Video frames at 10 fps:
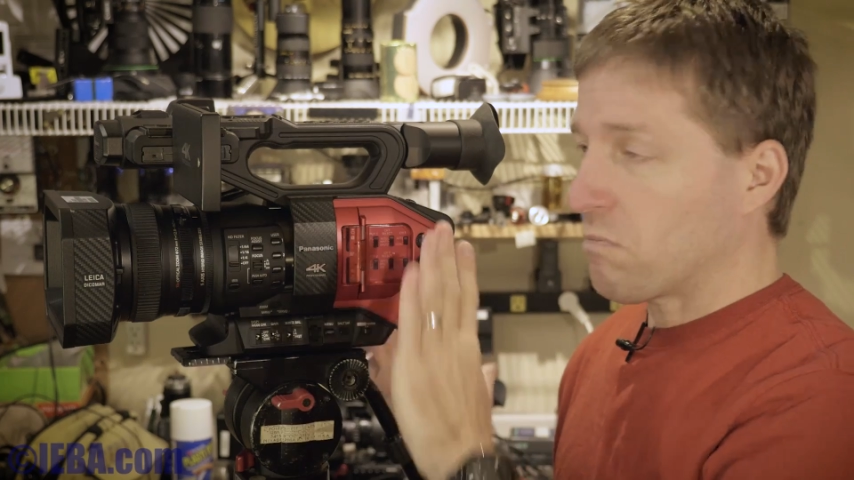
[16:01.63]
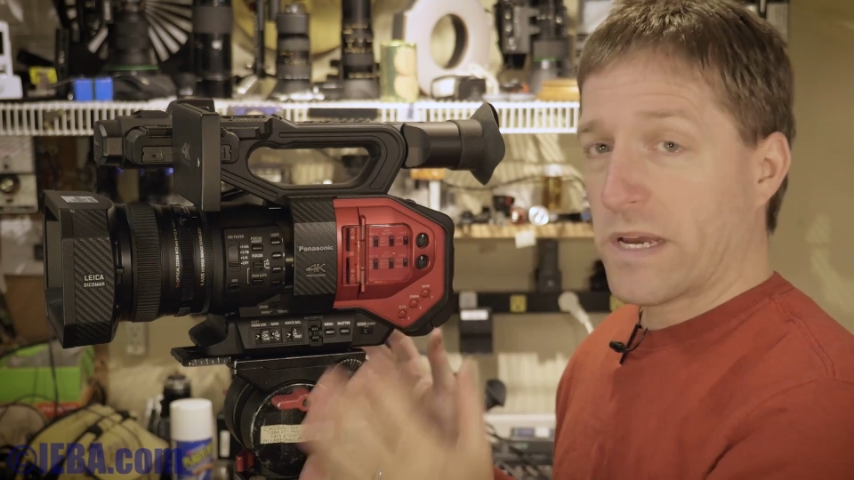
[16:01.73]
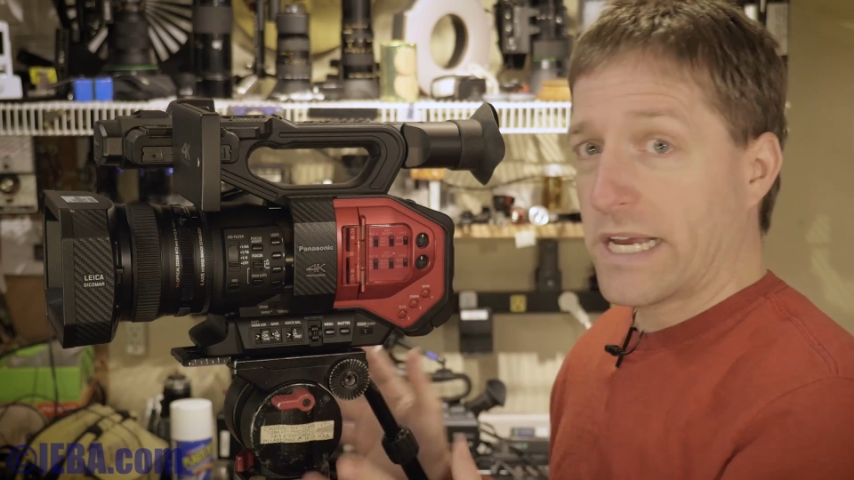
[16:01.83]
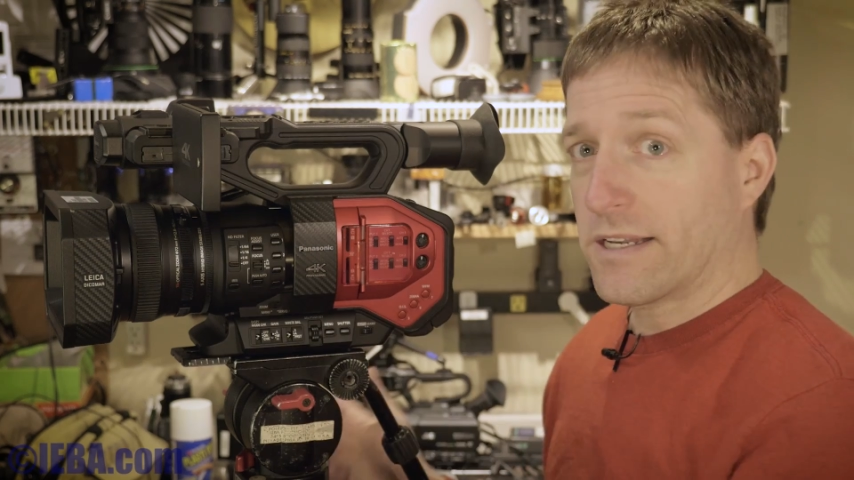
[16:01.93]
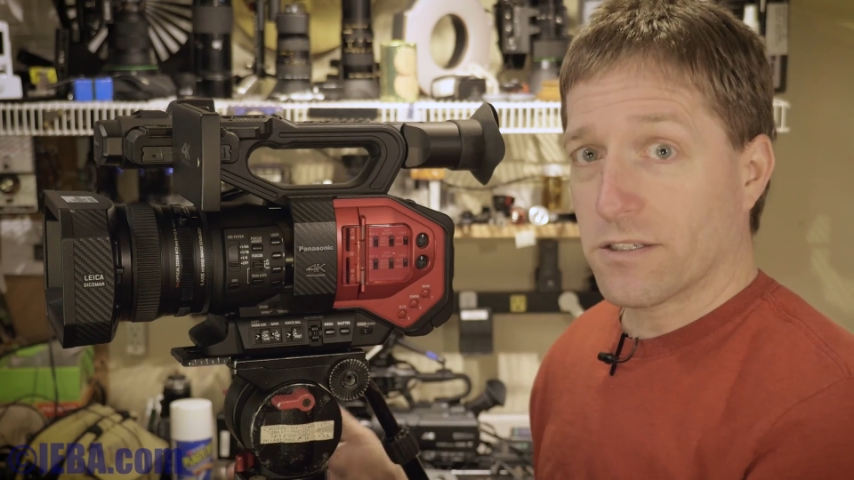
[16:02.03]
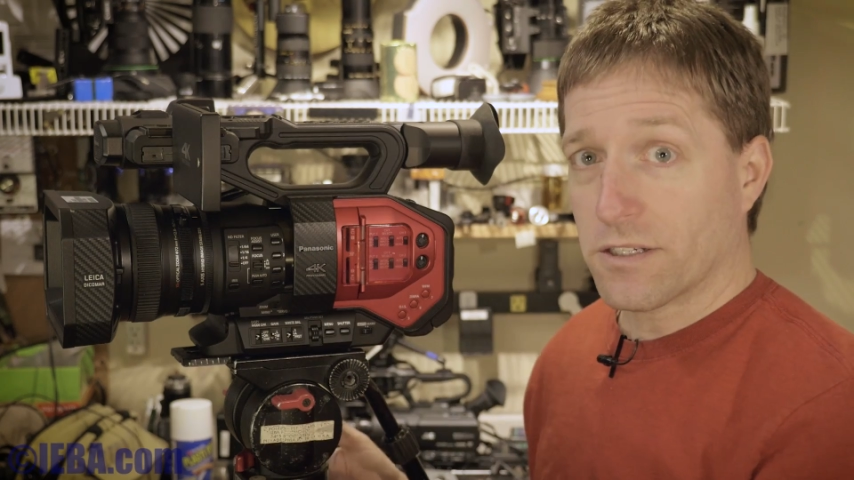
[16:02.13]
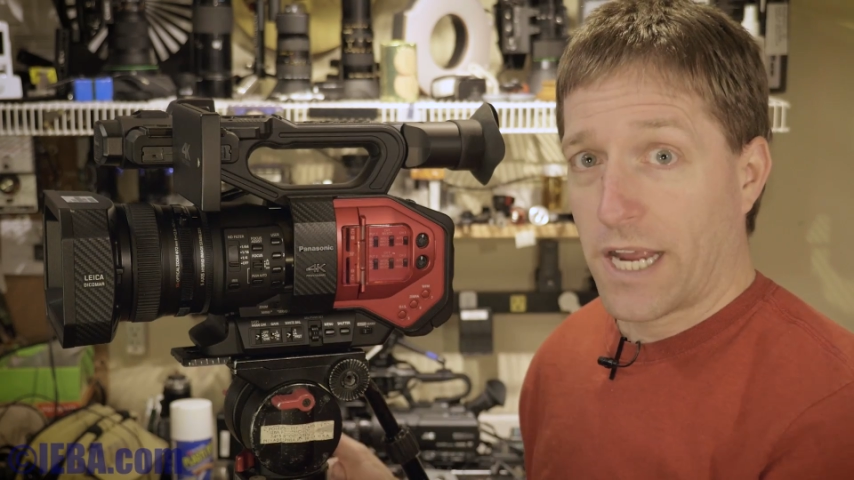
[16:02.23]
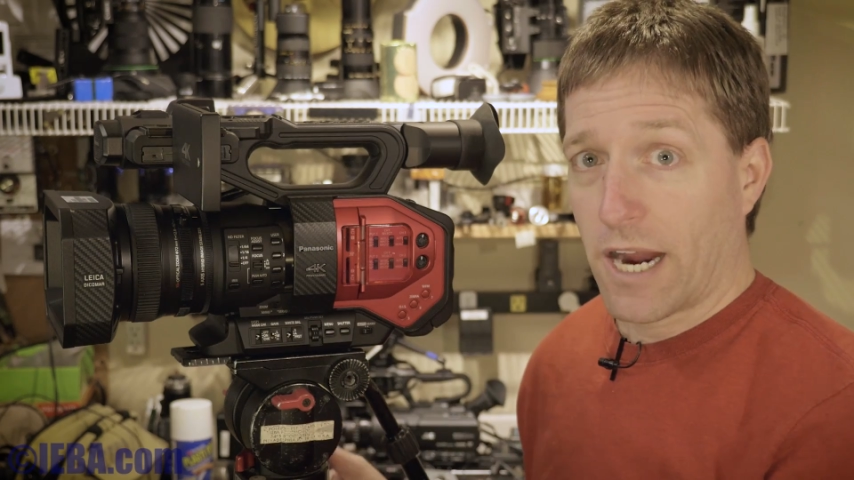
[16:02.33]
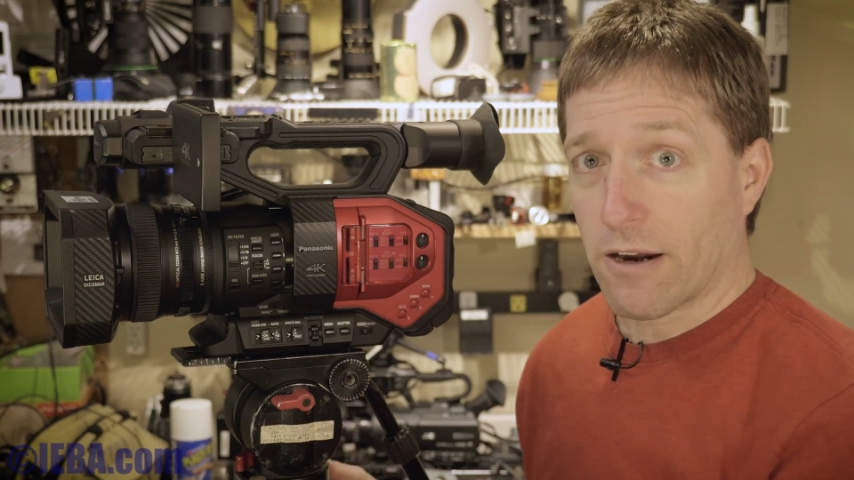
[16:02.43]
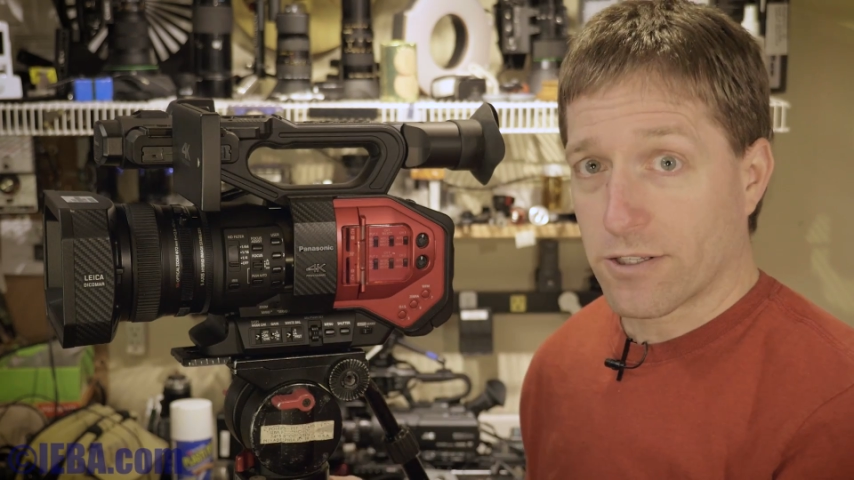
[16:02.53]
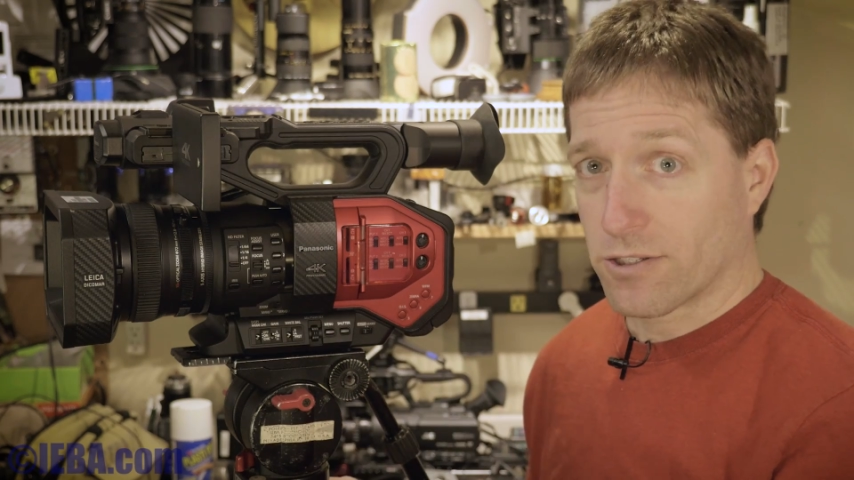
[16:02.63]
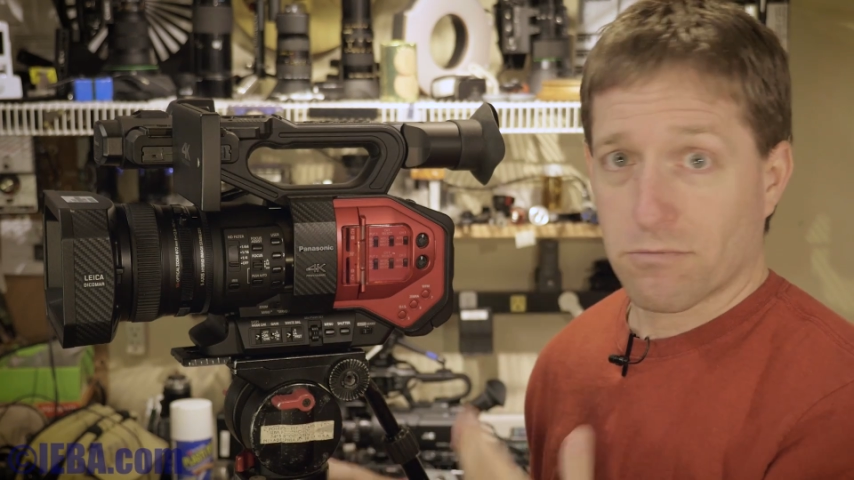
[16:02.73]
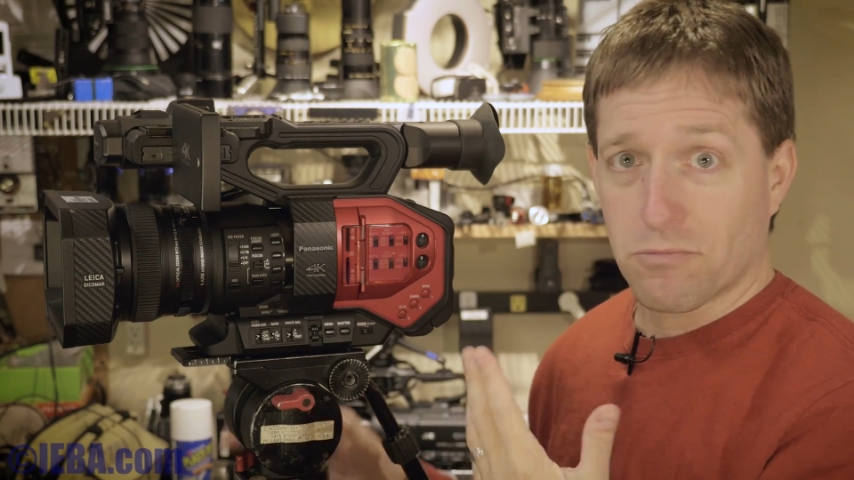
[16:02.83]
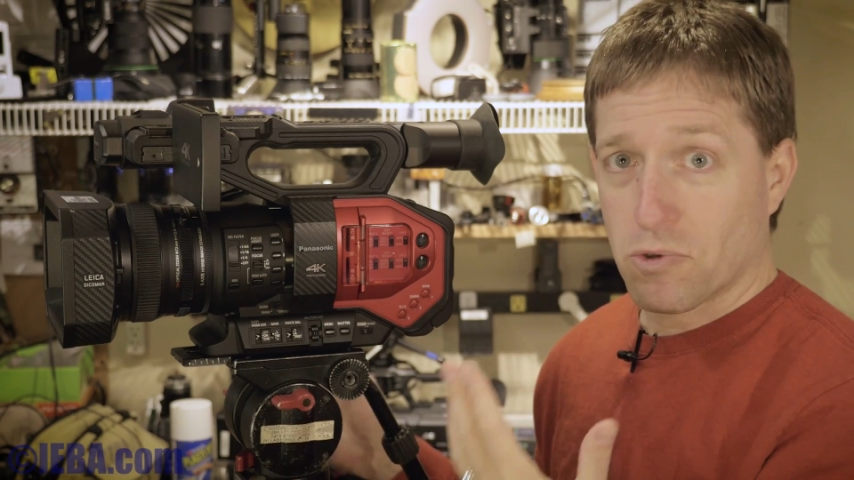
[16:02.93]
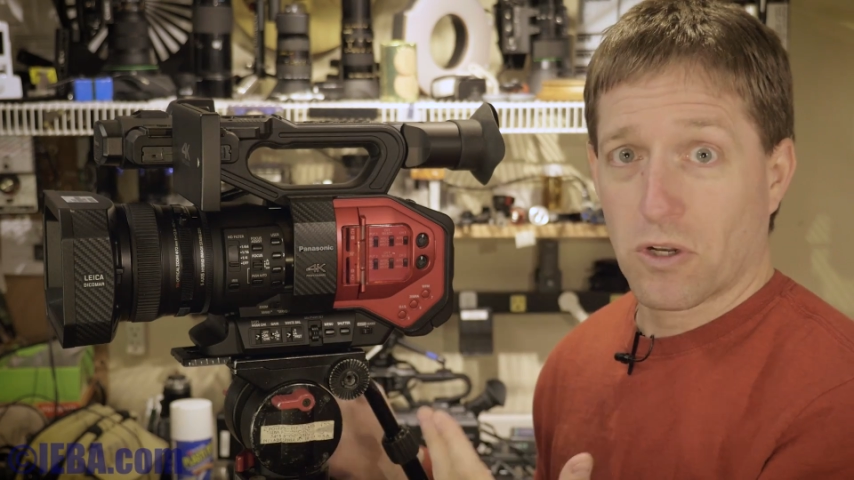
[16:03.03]
it doesn't care. It's
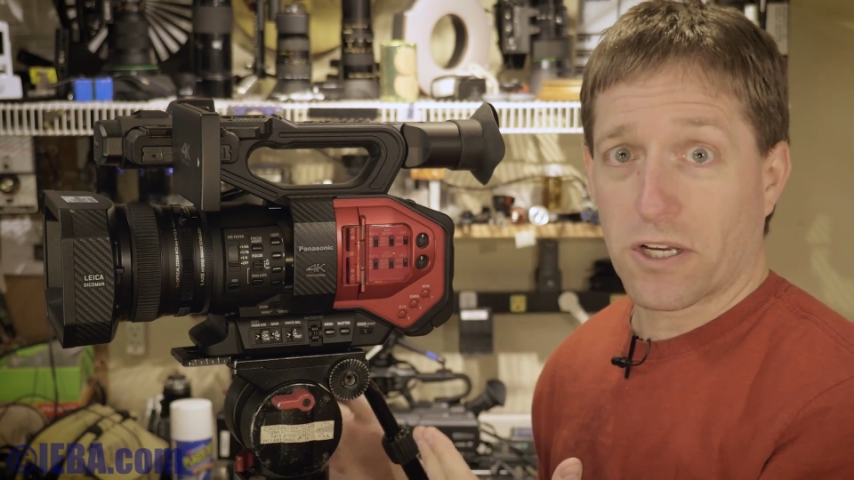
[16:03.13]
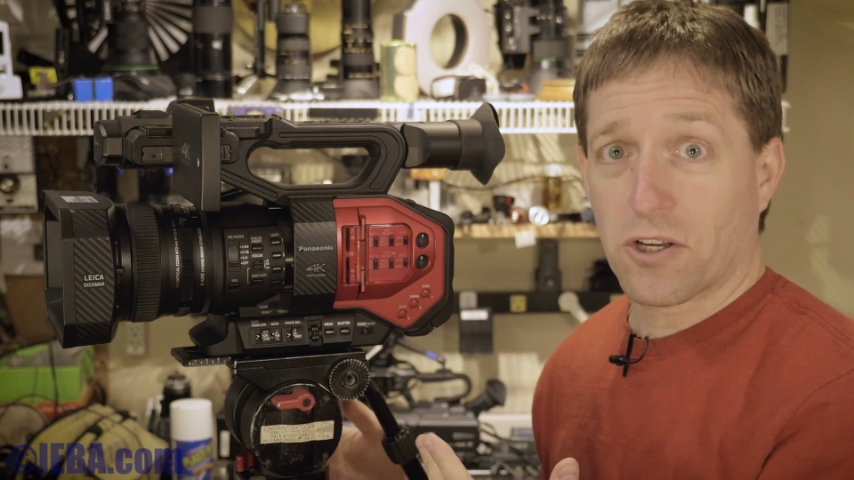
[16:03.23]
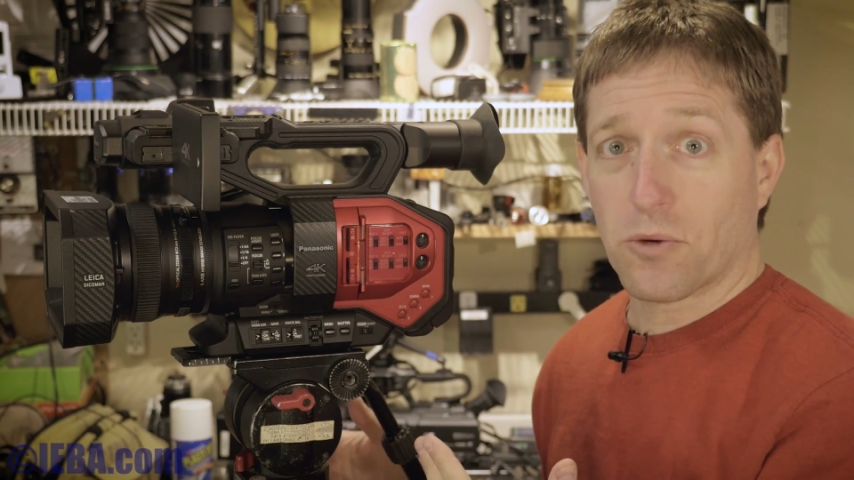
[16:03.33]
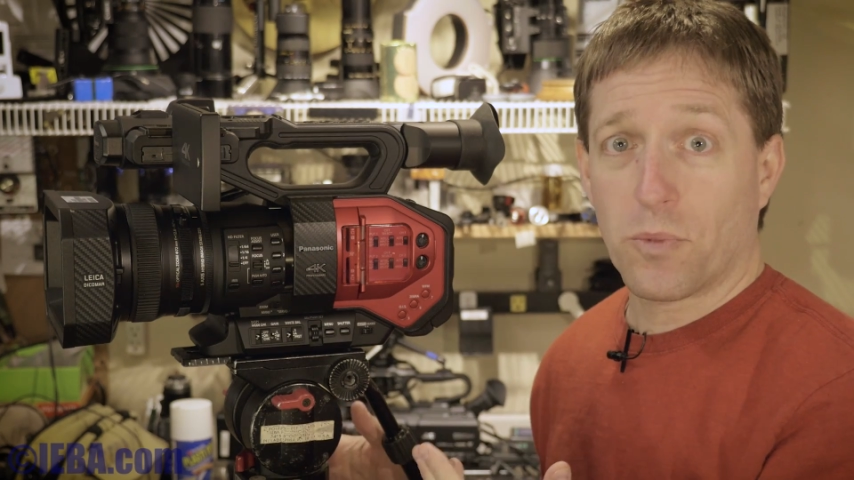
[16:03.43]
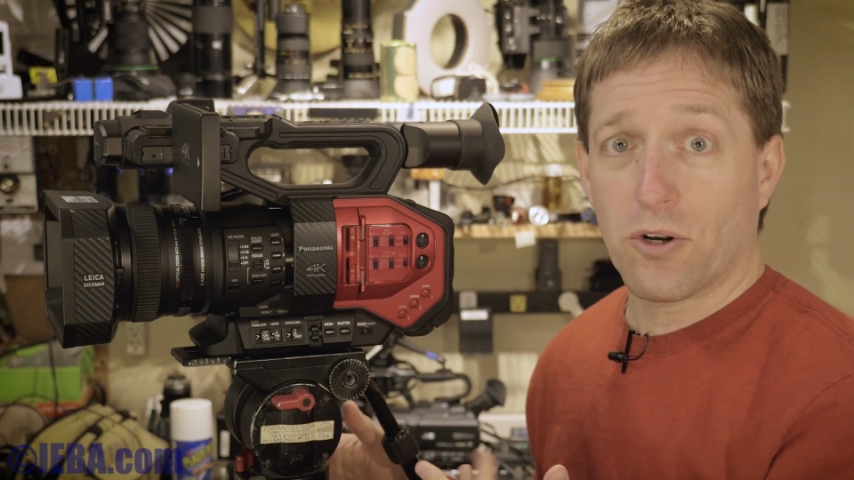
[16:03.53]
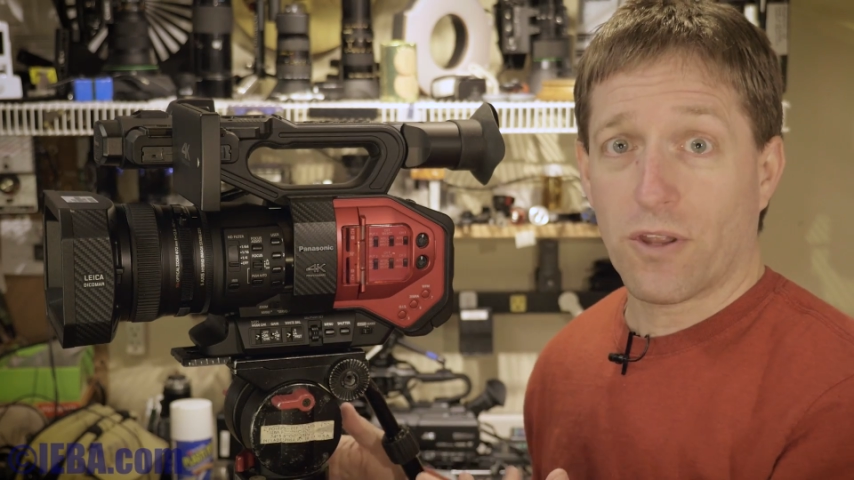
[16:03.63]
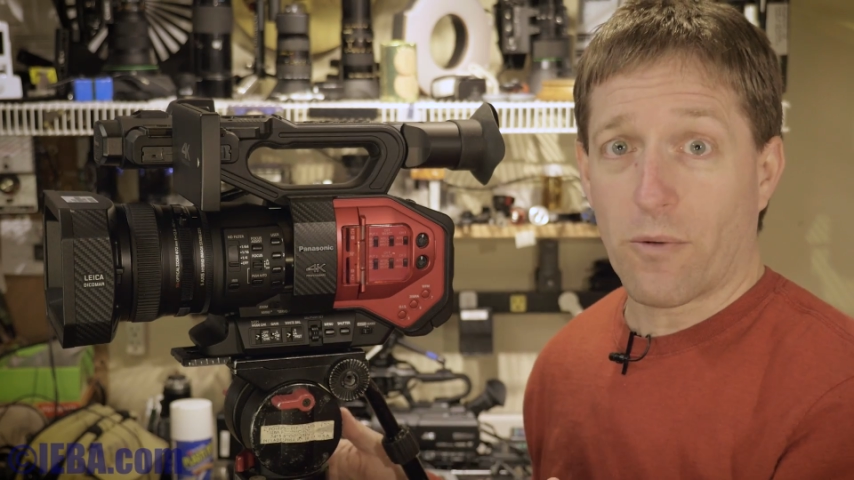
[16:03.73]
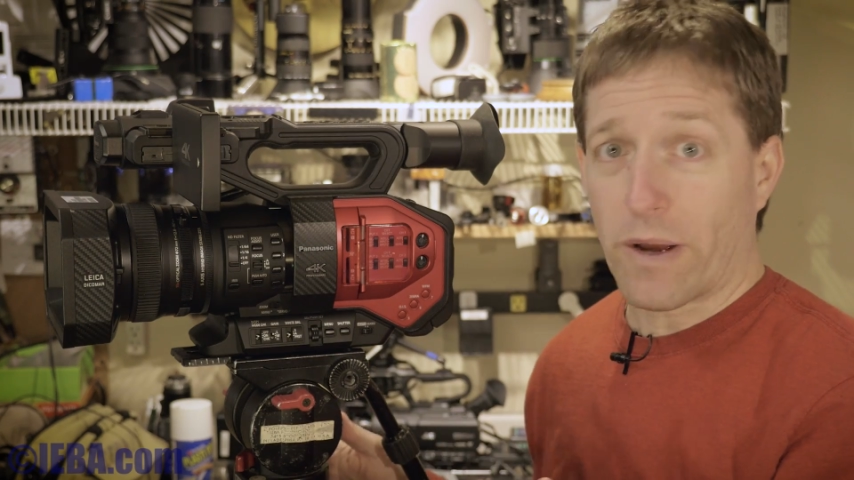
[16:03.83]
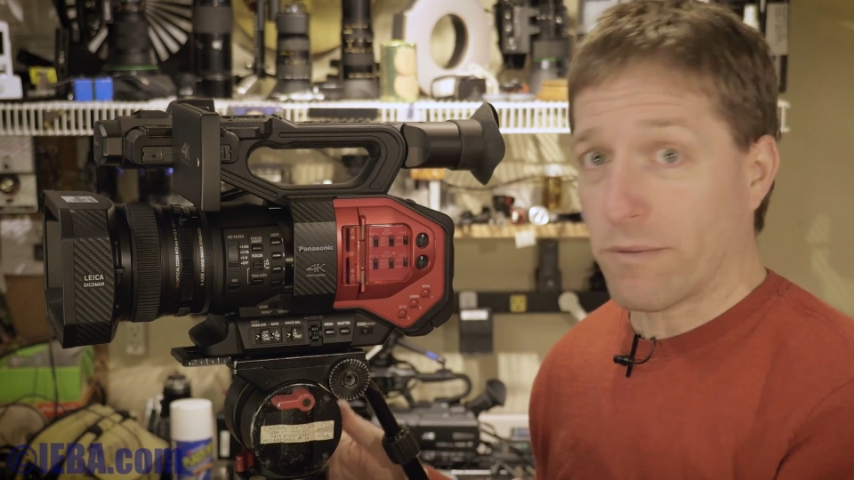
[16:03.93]
sort of like a computer that way.